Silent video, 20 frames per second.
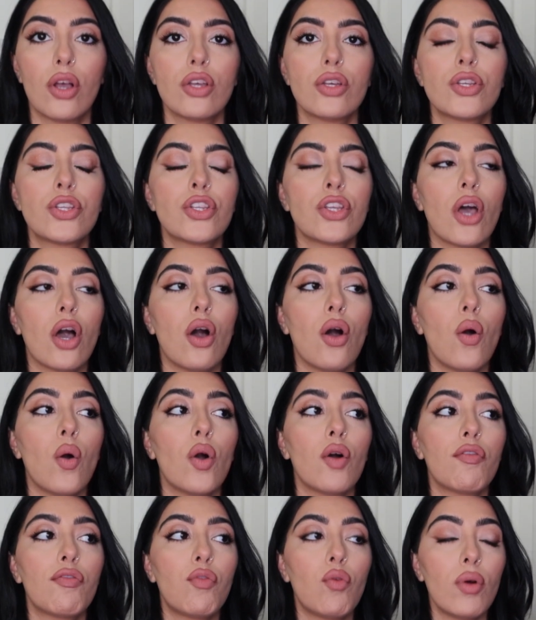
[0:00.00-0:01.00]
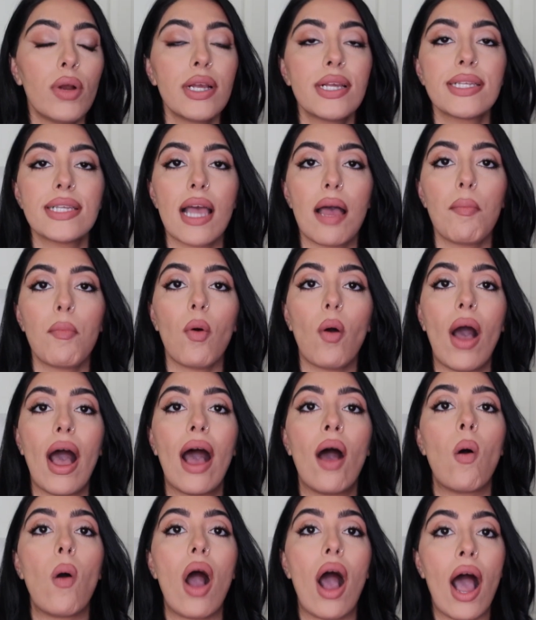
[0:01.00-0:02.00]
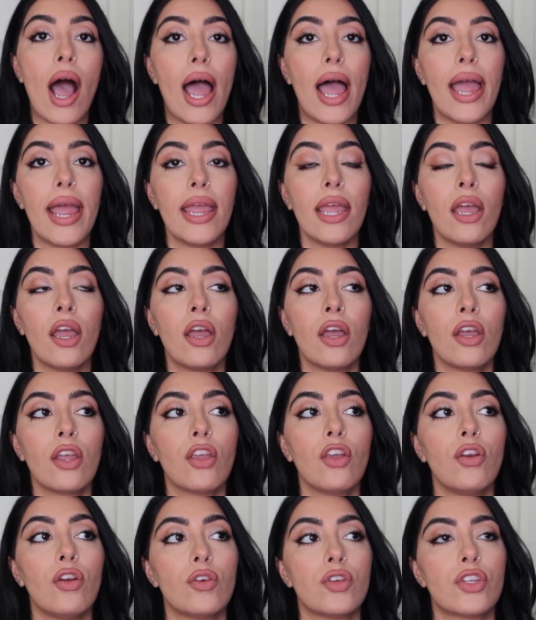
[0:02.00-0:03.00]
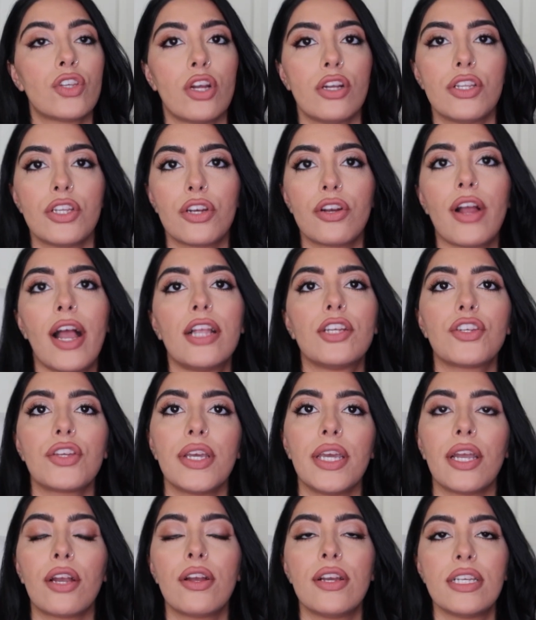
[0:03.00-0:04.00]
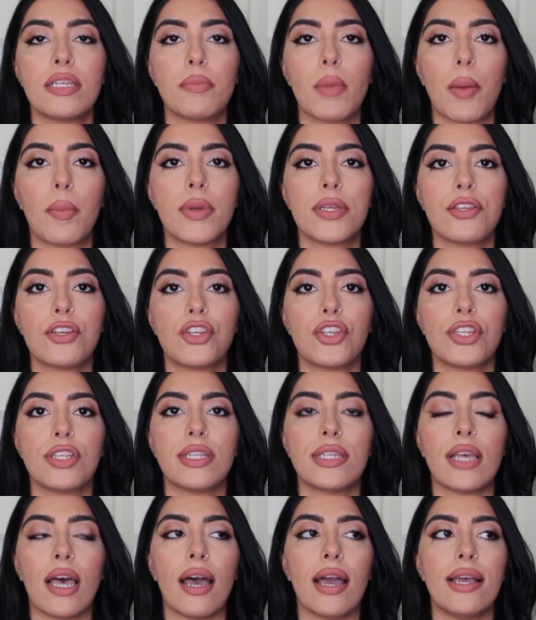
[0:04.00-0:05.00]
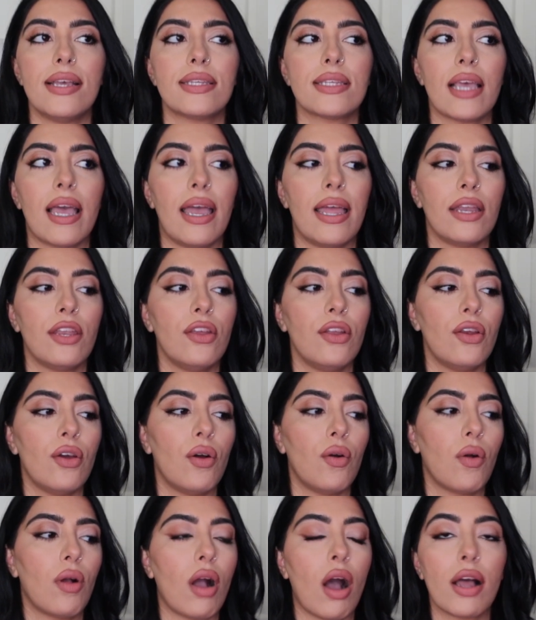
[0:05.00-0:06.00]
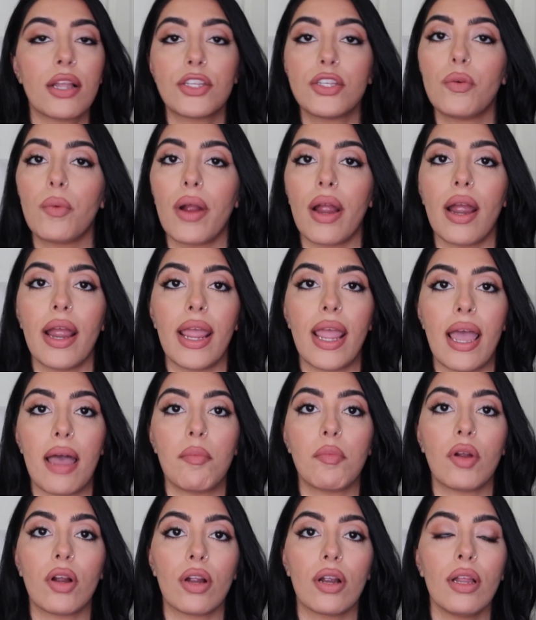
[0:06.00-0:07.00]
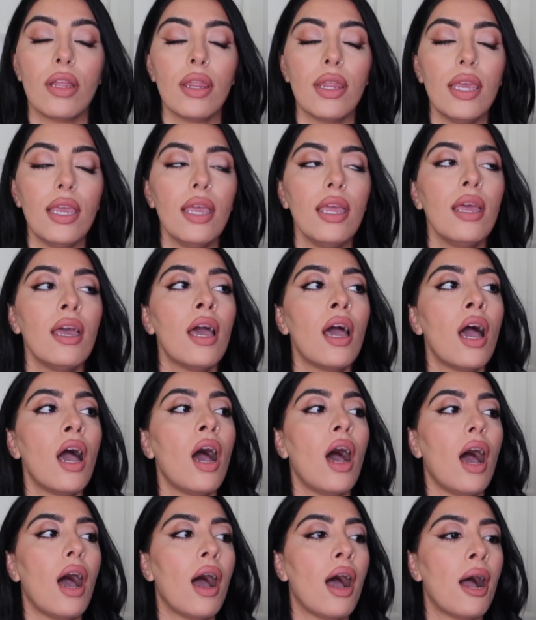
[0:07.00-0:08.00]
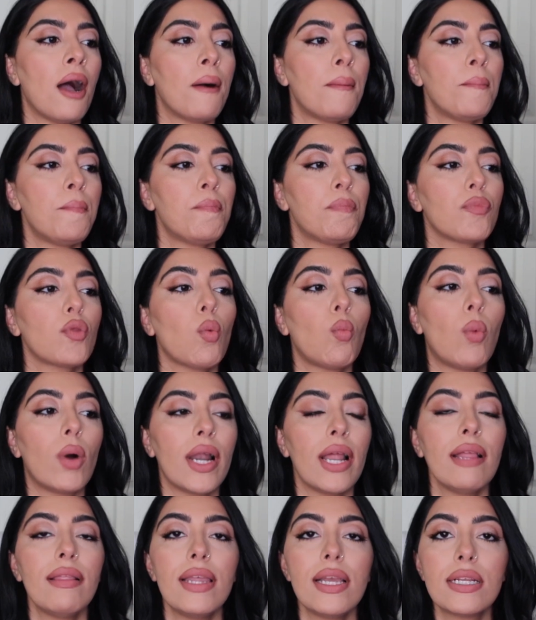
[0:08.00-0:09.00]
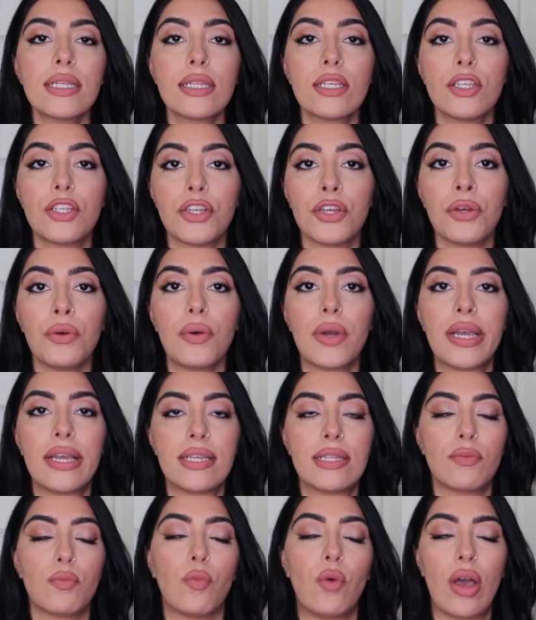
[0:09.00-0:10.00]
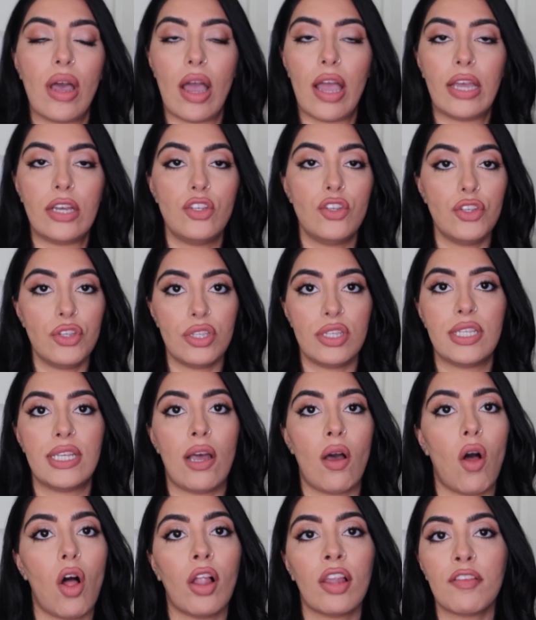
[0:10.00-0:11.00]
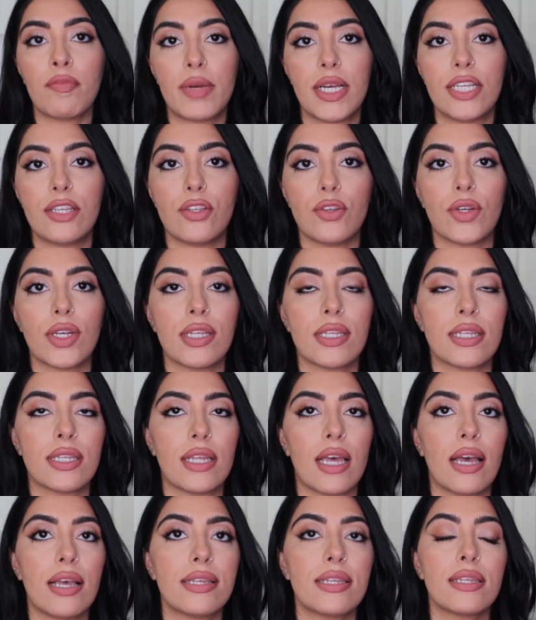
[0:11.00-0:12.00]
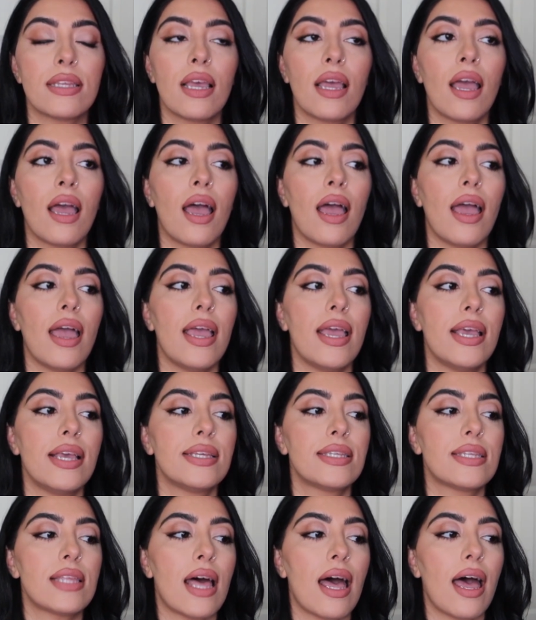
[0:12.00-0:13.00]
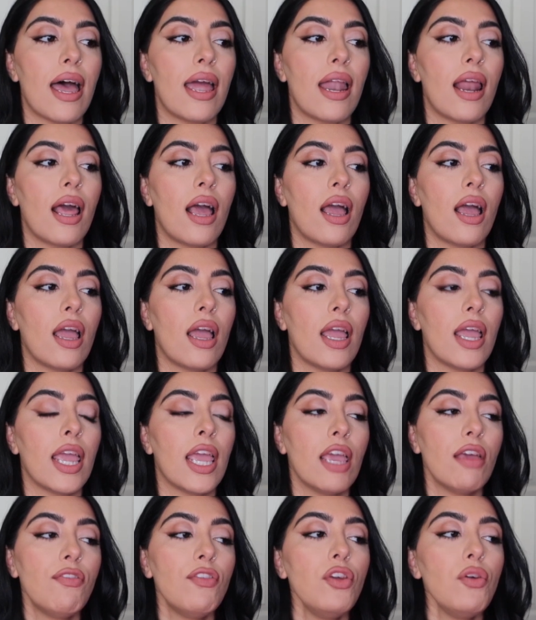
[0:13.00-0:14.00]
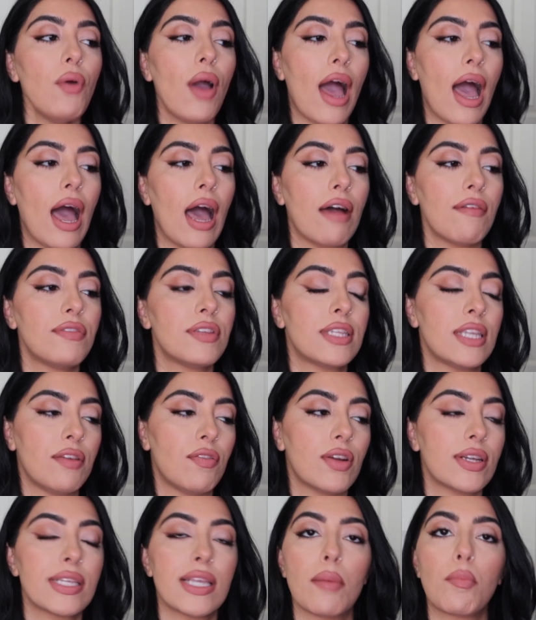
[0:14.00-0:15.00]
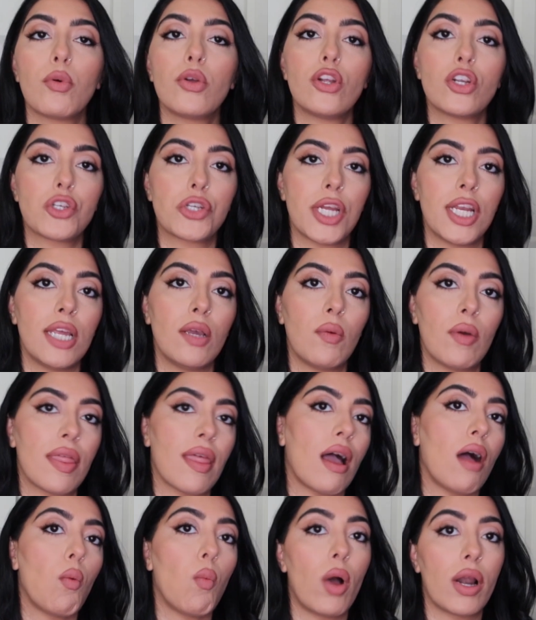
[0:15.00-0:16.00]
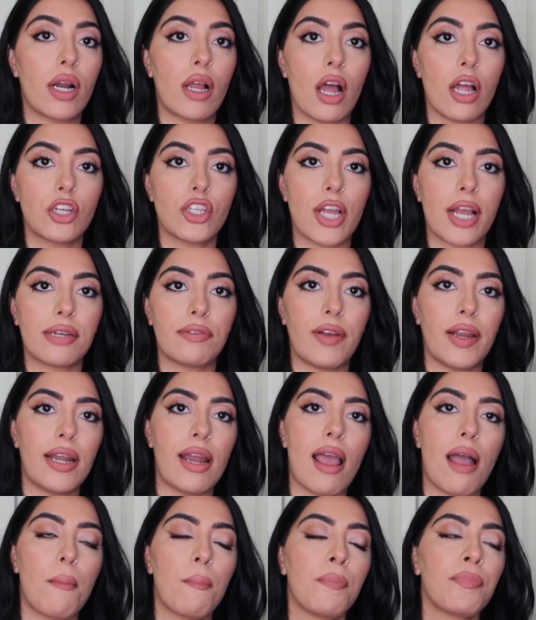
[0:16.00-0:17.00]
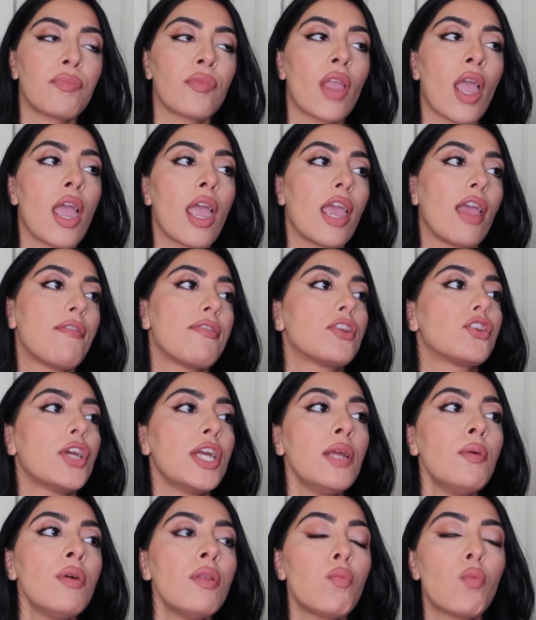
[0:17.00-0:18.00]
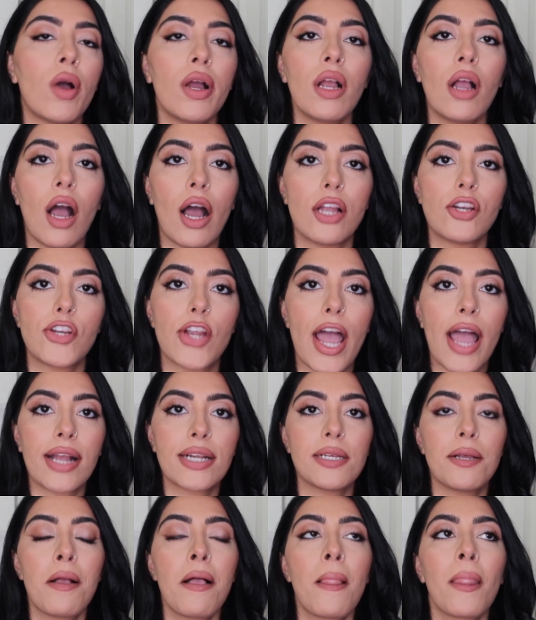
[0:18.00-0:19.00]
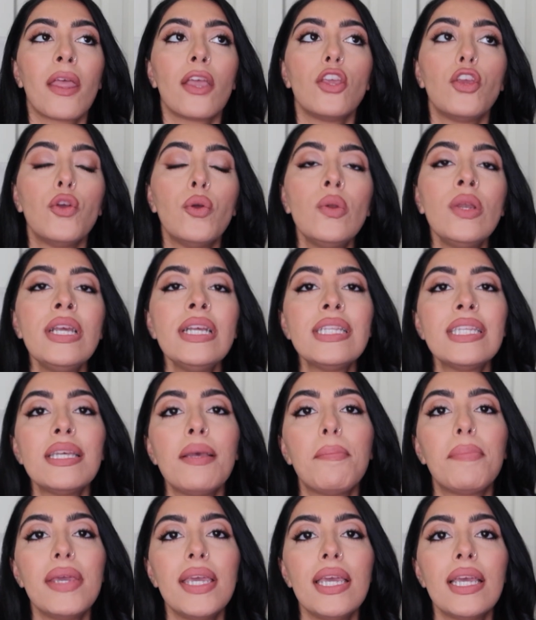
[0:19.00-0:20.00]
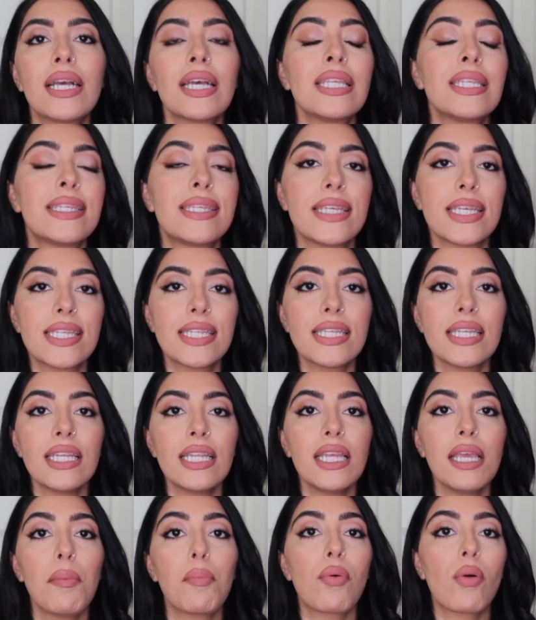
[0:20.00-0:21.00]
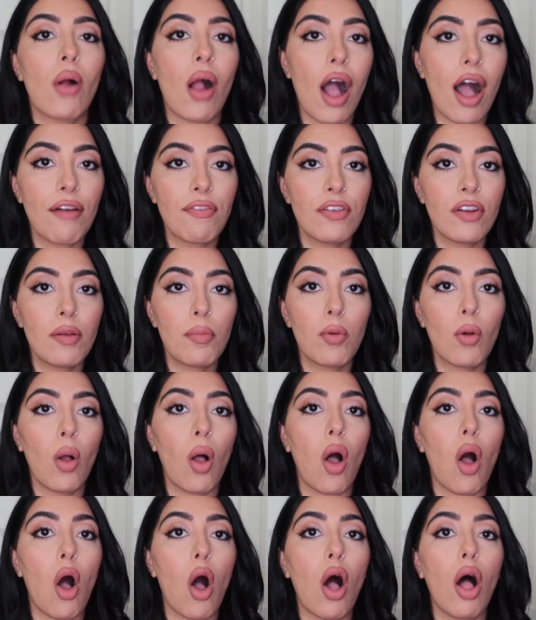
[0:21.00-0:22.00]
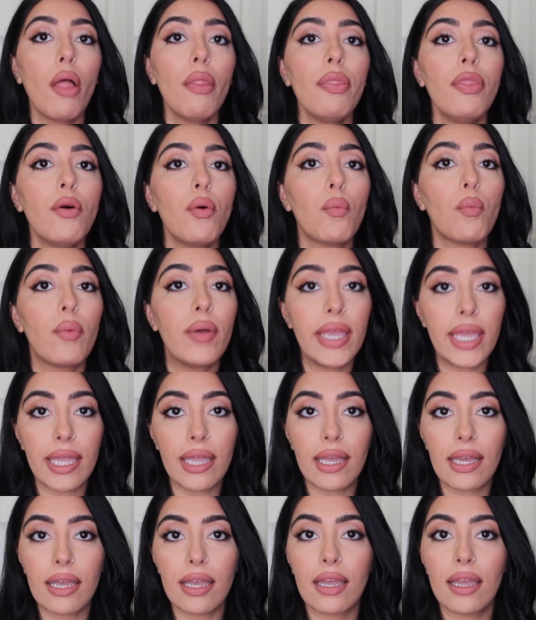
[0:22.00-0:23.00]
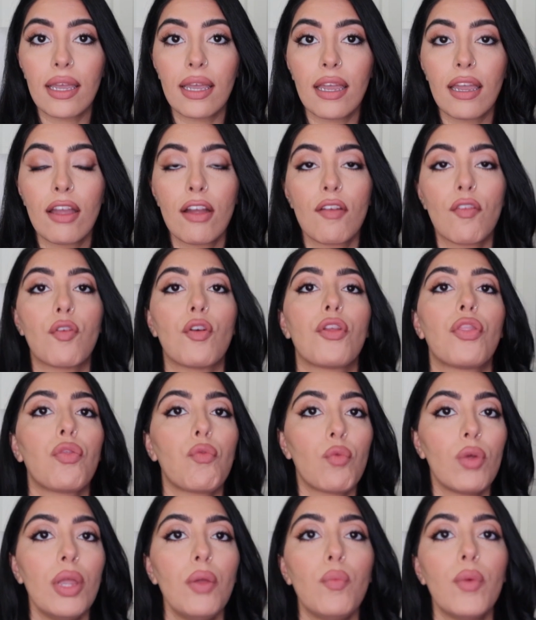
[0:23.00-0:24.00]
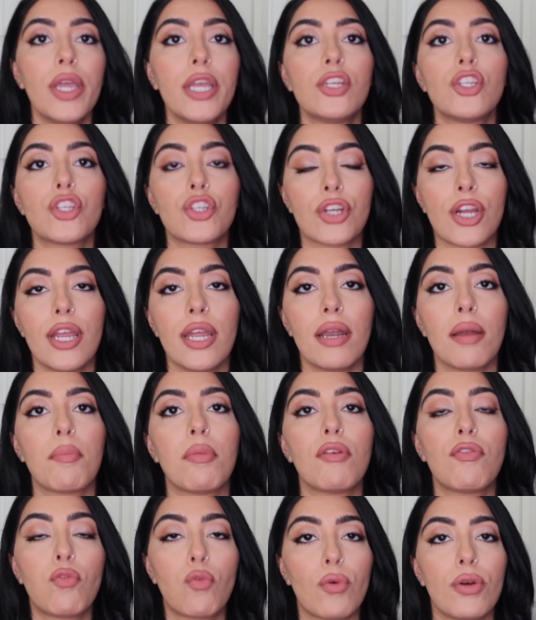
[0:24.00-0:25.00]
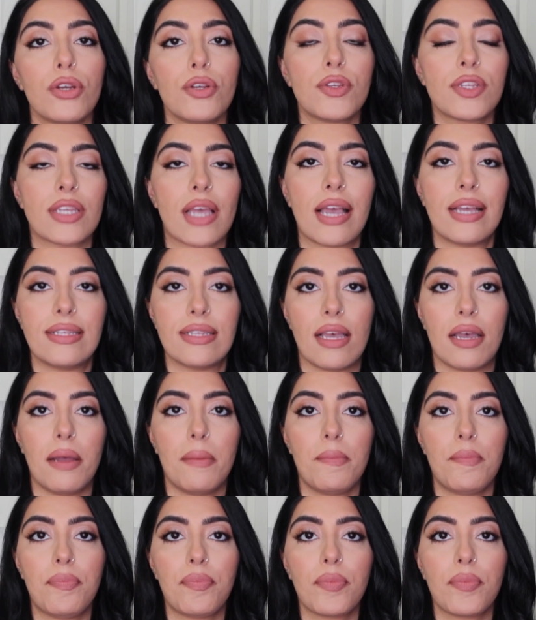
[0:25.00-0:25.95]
So for example, how I, started to gradually increase my position size and, got to where I am currently. What I like to do, and I usually tell all of my students this, is that if you have, say for example, you're trading with one contract right now. If you're trading with one contract, you need to be consistently profitable on the week for 3 weeks straight before you size up.